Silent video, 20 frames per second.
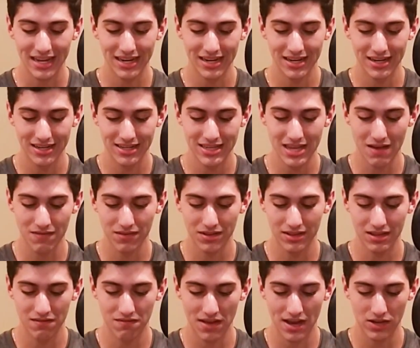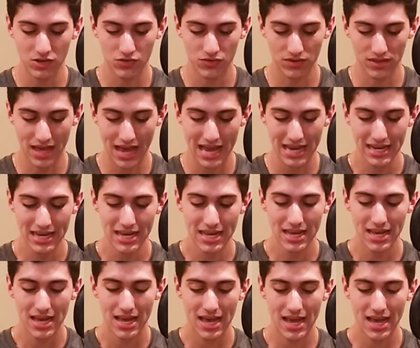I can definitely vouch for that.